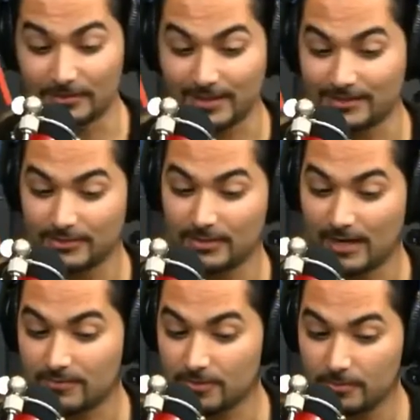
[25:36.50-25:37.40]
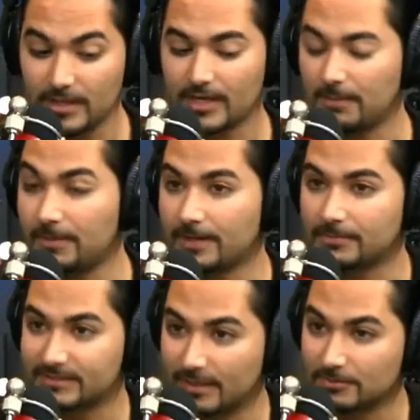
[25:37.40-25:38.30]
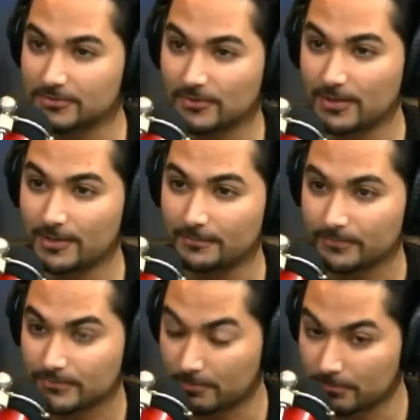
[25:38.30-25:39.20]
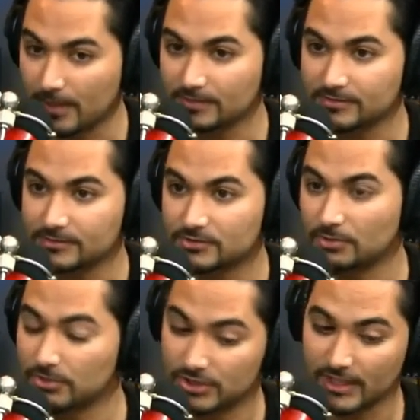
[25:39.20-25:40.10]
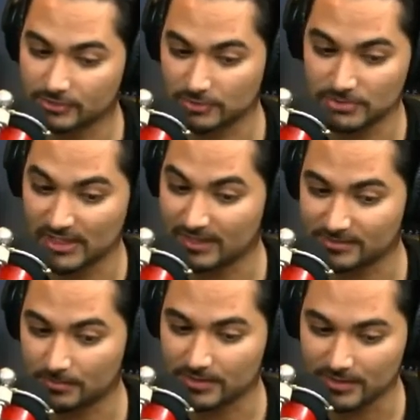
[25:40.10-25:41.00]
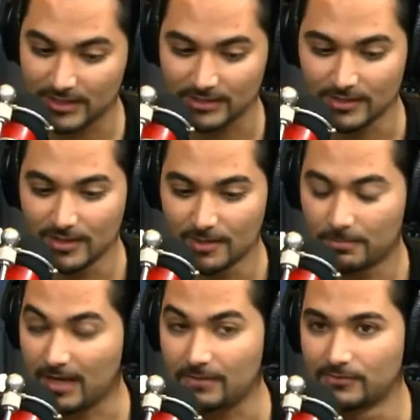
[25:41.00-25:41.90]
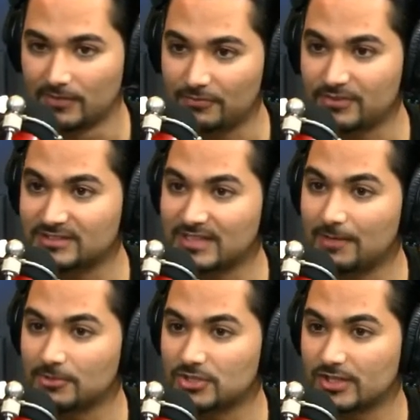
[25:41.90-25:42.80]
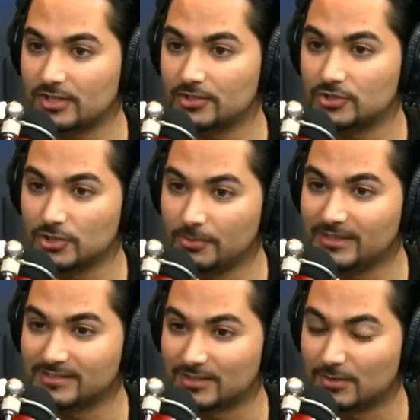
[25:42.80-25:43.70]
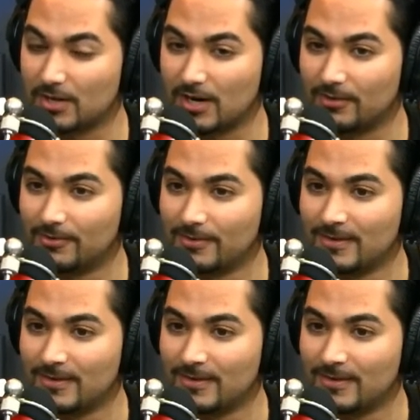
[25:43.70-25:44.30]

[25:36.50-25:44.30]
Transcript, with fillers: know what I do every week? I pick up a sandwich for her yeah. from press. So yeah. when she gets home, she has something to eat. Mm-hmm. But I've left the sandwich there two weeks in a row